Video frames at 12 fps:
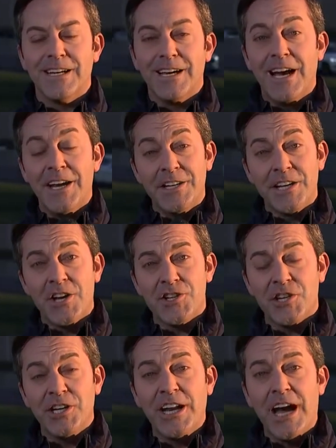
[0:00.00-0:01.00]
Hi,
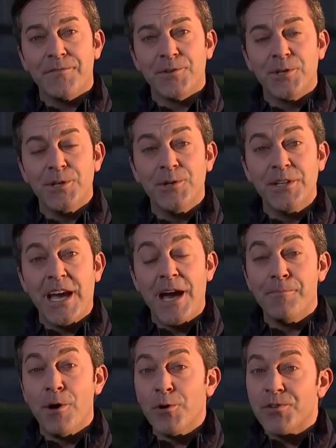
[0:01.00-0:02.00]
Natasha. Good afternoon.
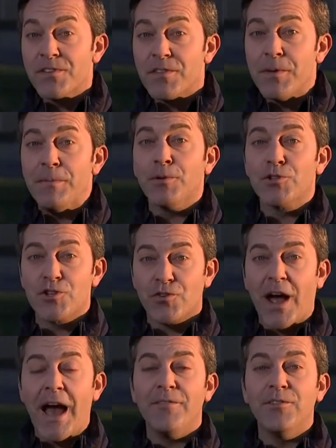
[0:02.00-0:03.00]
Yeah, most of the people
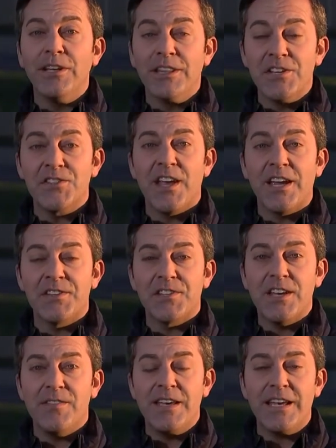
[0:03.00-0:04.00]
traveling this
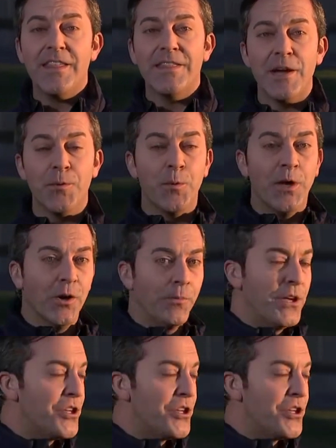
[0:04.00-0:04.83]
Thanksgiving, they will be